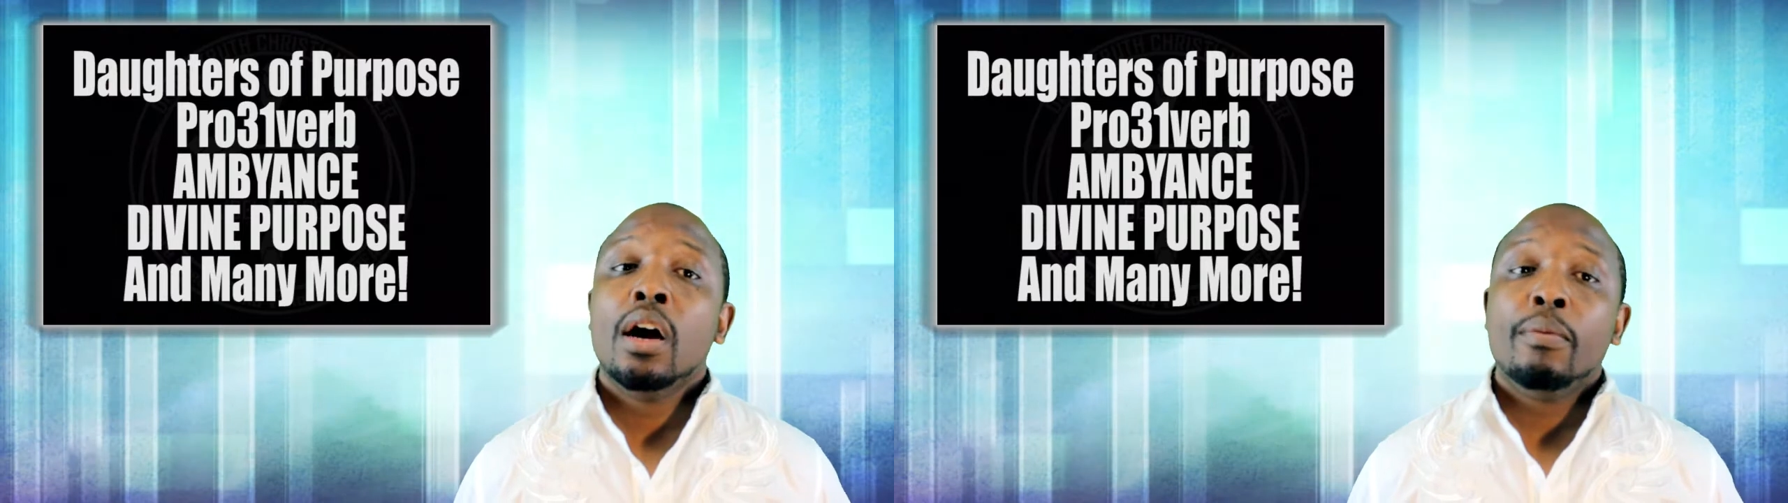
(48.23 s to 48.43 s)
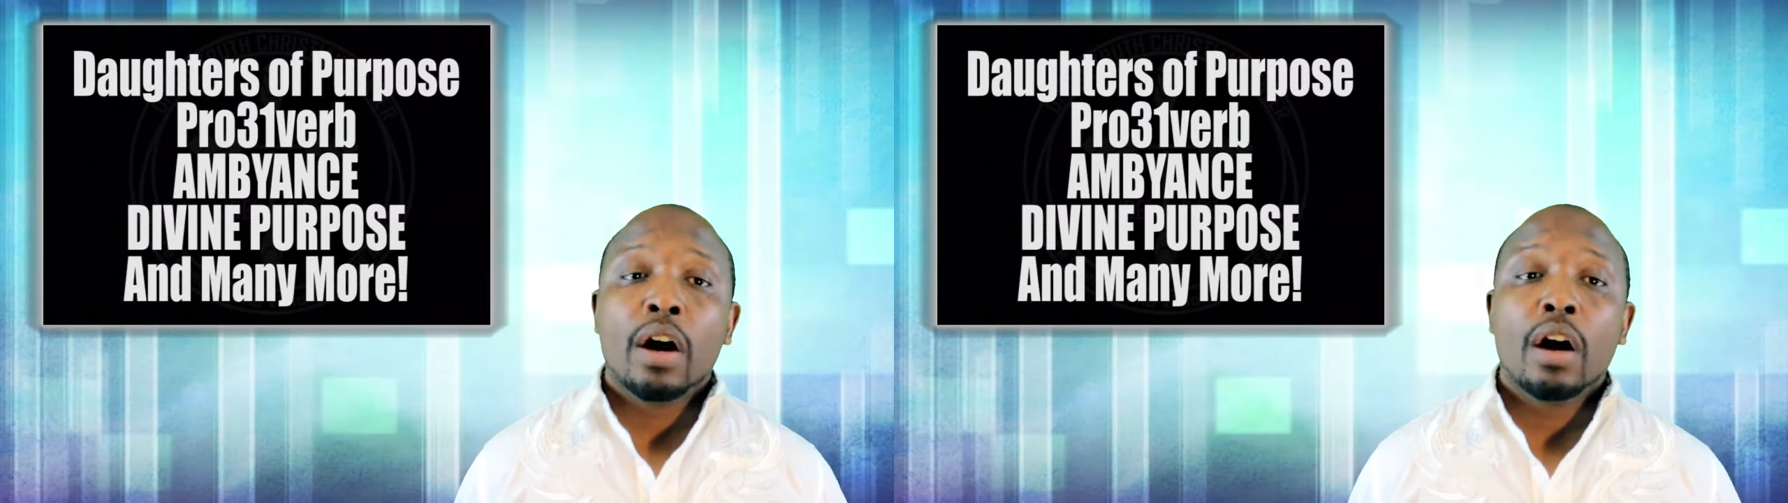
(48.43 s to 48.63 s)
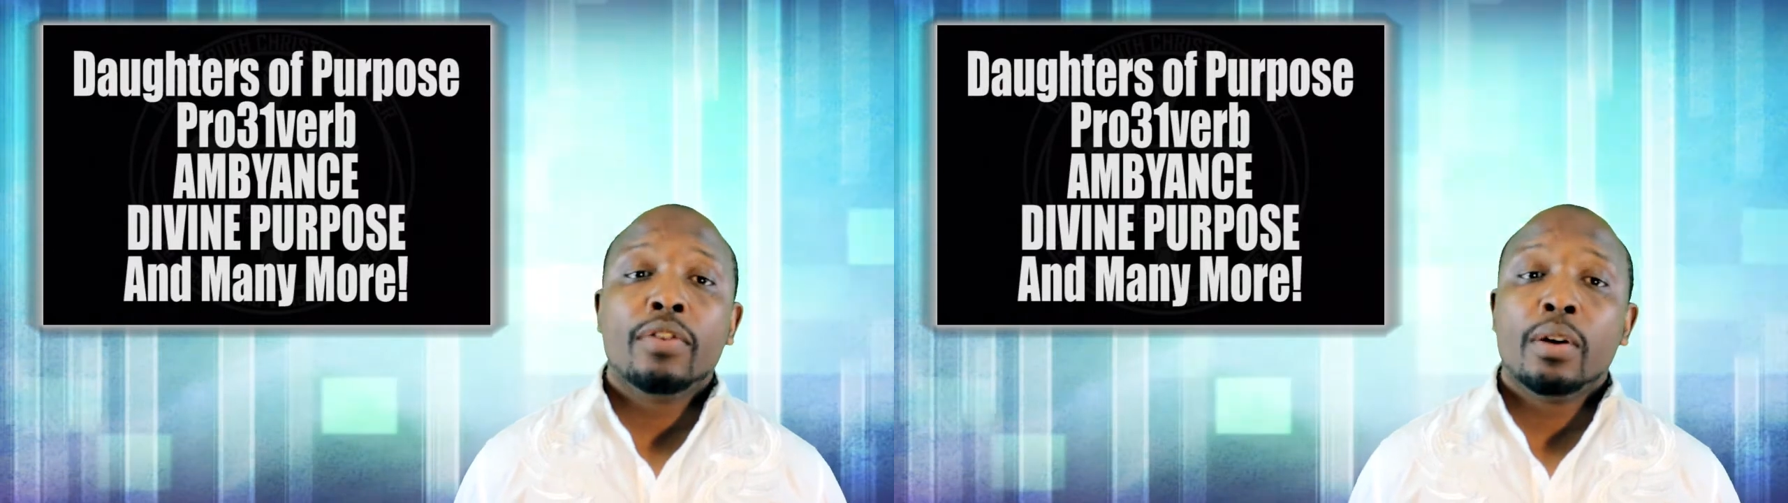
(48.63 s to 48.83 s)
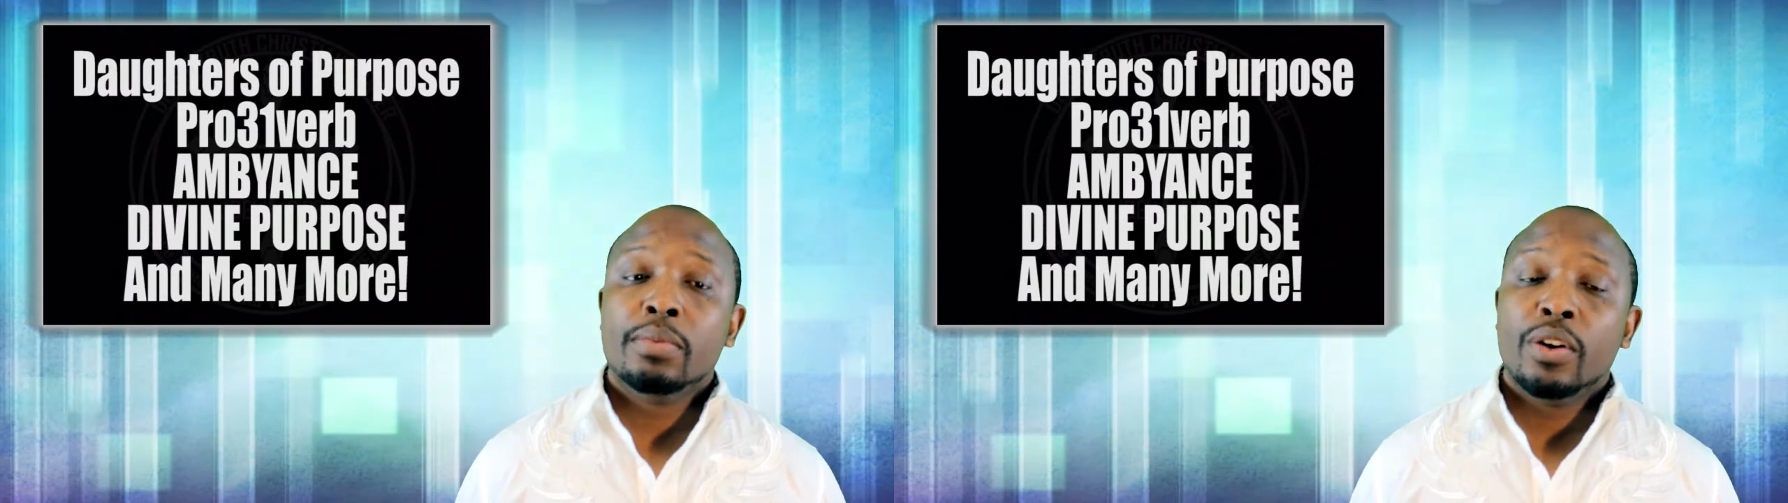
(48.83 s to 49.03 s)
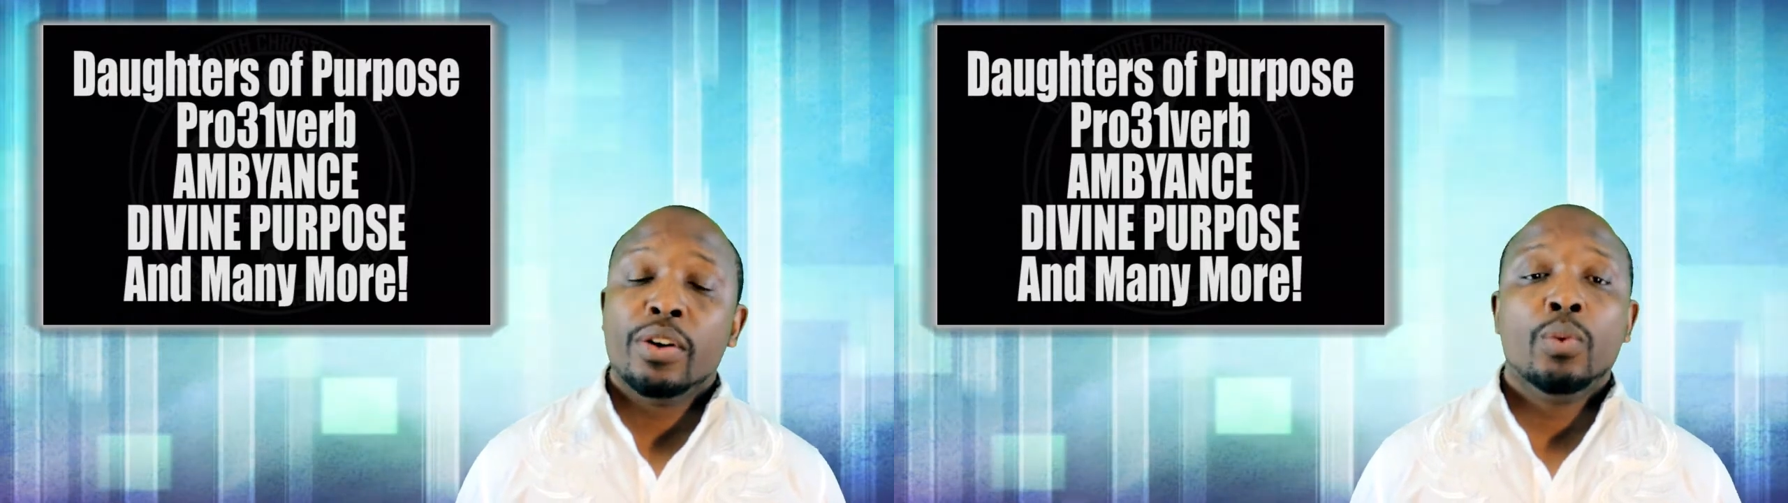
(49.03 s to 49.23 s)
Proverbs
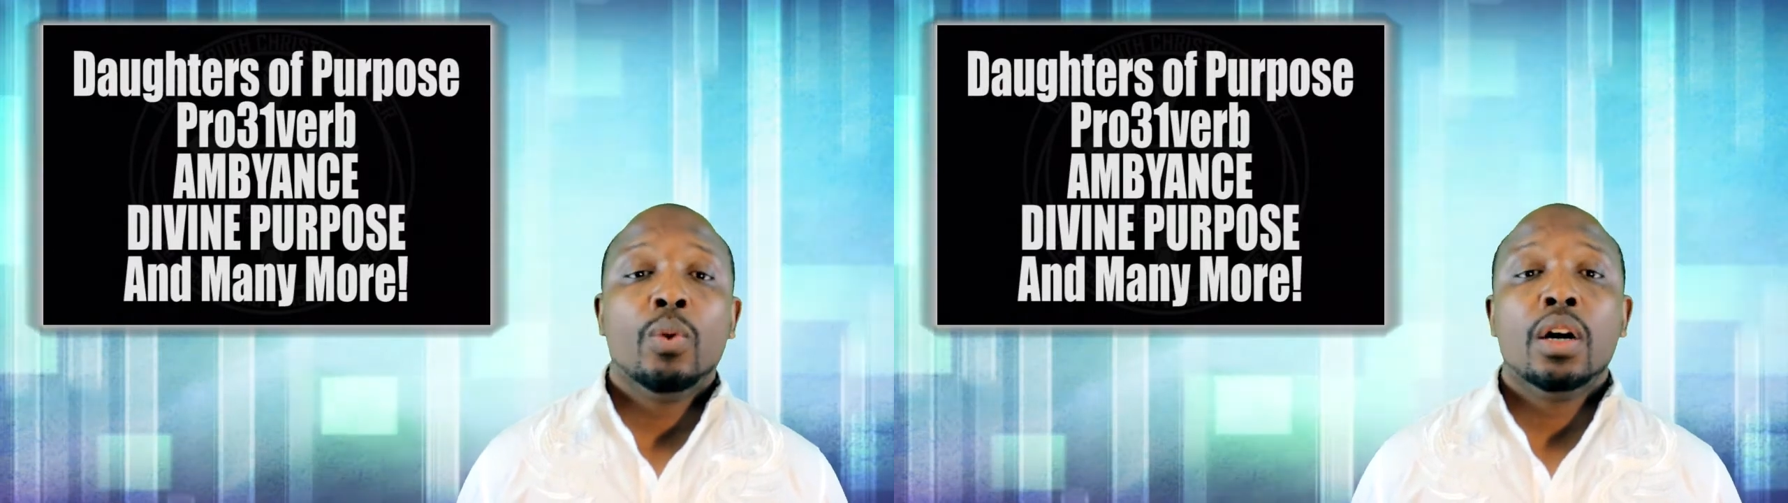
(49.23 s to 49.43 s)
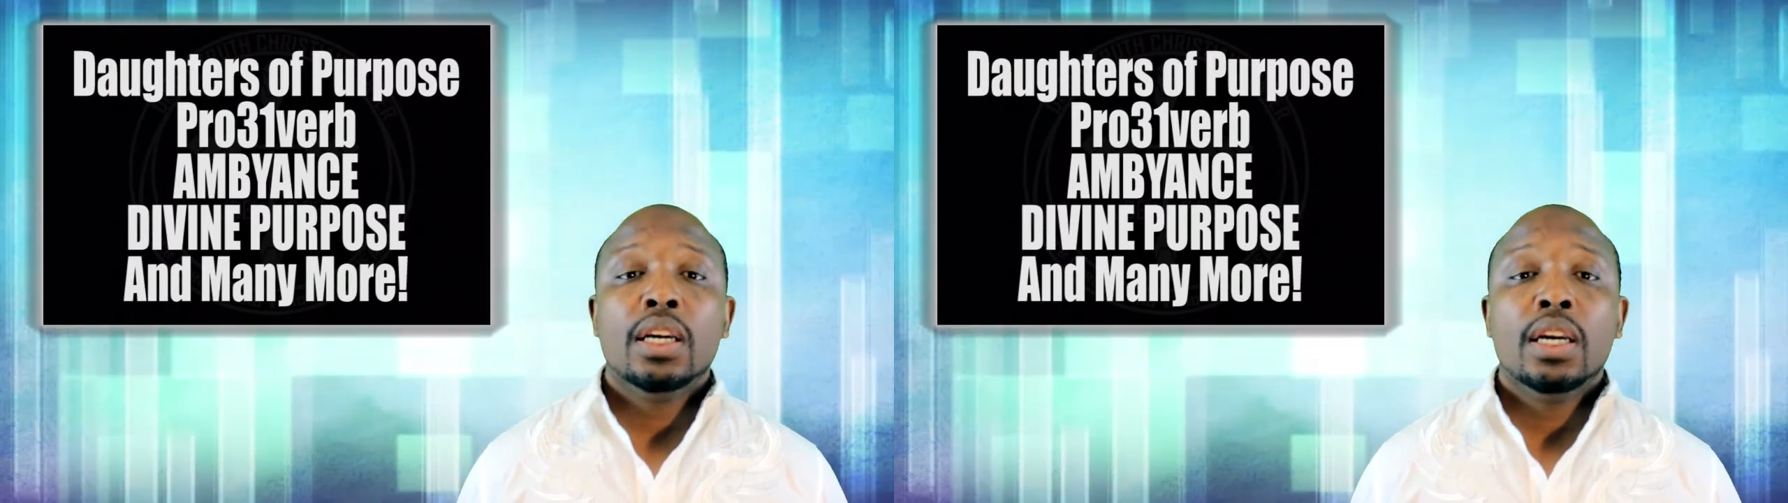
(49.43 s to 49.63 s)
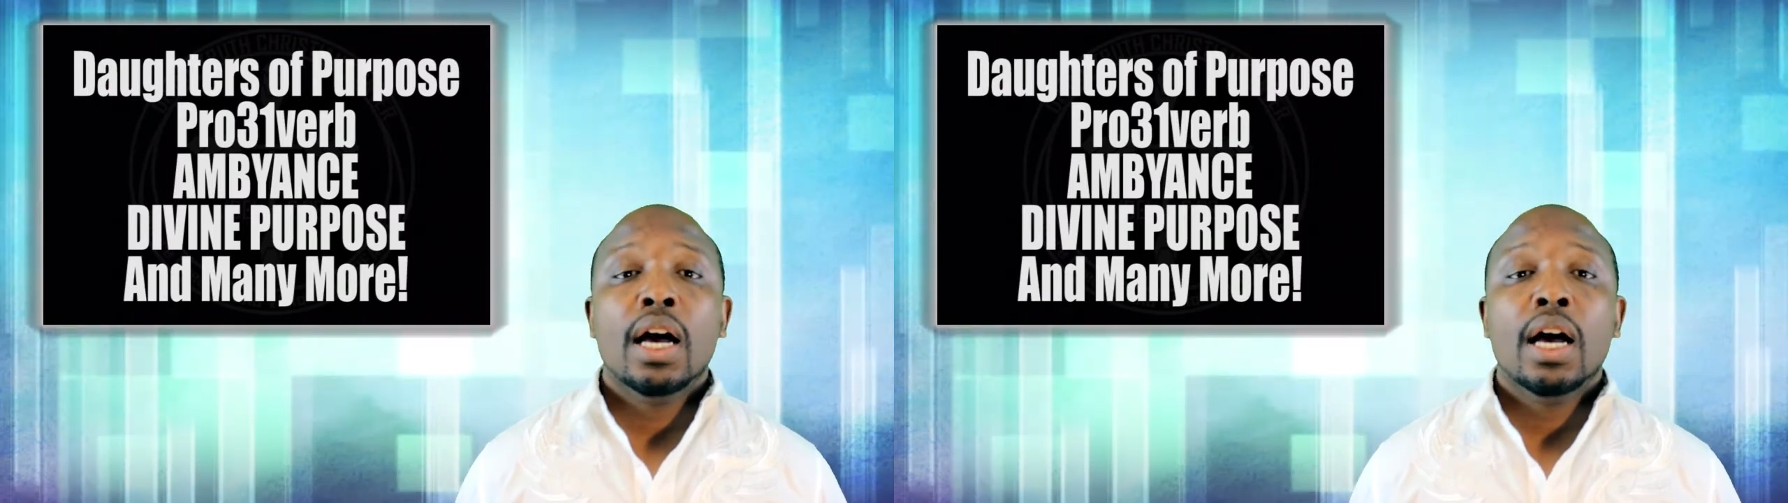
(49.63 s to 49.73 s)
31,